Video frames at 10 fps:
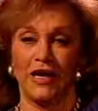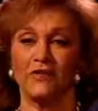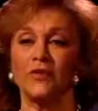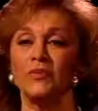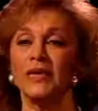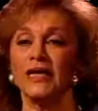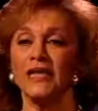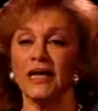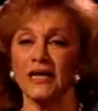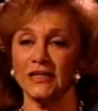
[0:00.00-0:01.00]

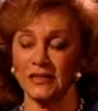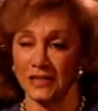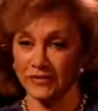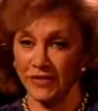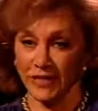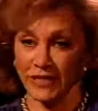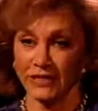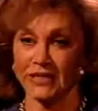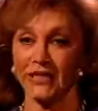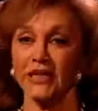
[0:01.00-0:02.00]
Romina is living in
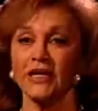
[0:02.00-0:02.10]
Italy,